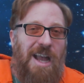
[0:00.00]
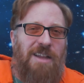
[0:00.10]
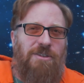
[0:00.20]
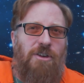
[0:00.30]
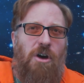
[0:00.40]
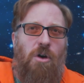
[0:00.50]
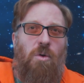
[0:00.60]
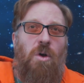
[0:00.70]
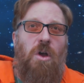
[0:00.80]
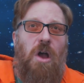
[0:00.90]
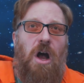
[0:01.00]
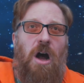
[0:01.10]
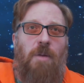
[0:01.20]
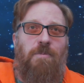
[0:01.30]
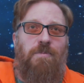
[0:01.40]
And so
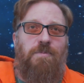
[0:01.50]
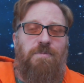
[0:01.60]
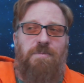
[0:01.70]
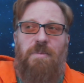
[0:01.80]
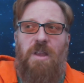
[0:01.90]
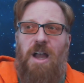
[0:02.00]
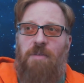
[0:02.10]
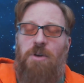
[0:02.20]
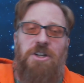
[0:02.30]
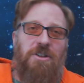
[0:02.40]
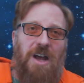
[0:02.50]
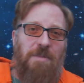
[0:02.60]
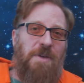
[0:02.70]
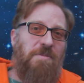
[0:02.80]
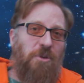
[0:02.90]
I've reached a
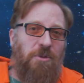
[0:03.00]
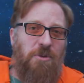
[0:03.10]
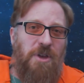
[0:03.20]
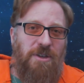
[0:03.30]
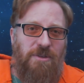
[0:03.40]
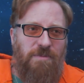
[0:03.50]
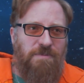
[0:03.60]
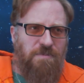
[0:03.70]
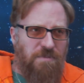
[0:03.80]
lot of people through this,